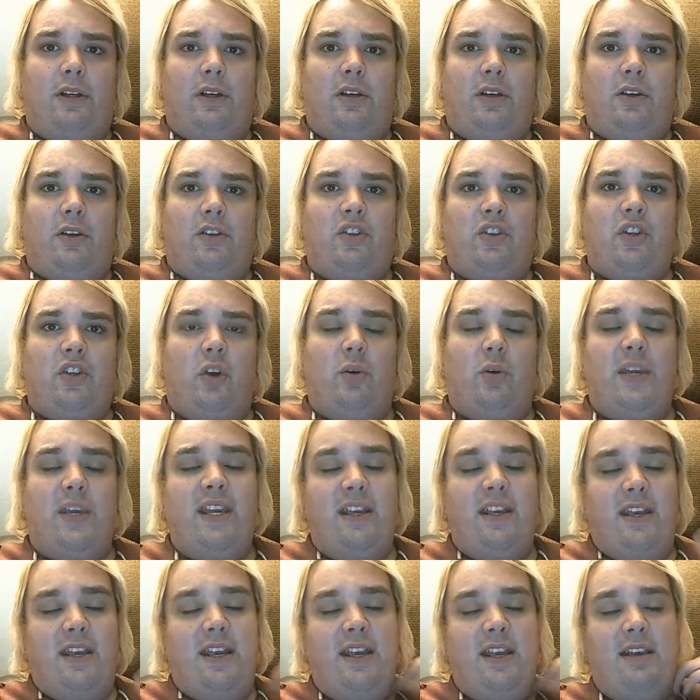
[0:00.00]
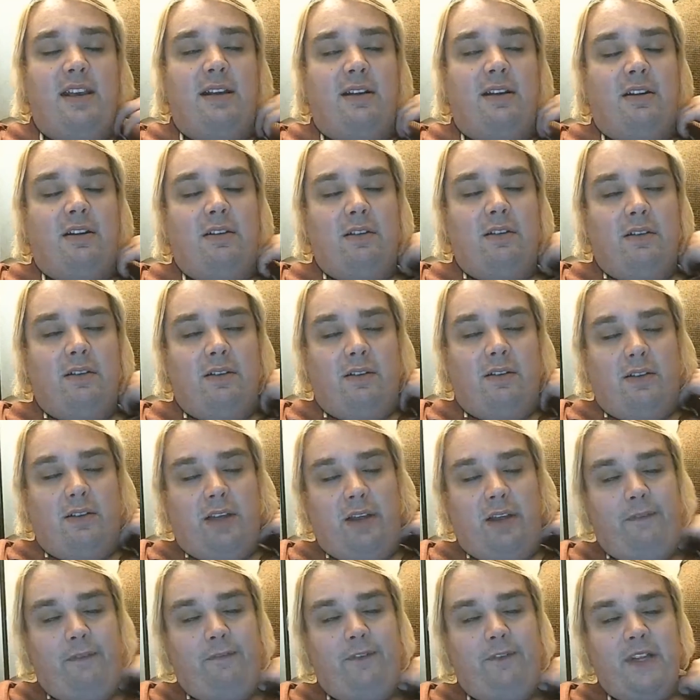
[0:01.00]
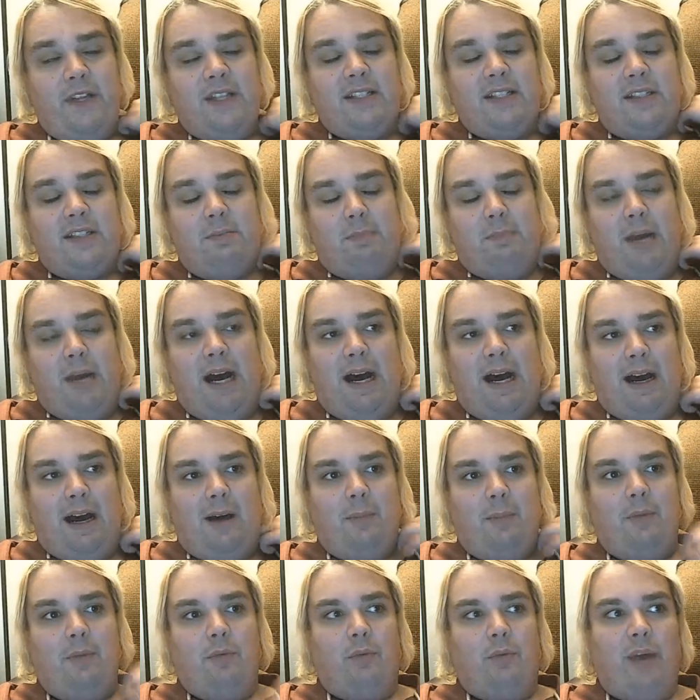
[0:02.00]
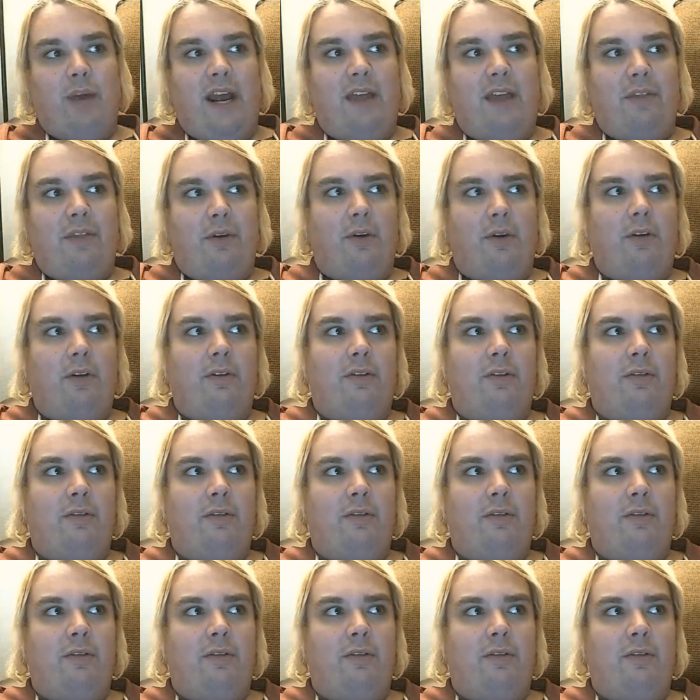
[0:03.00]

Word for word: So he, he convinced Mob, rather,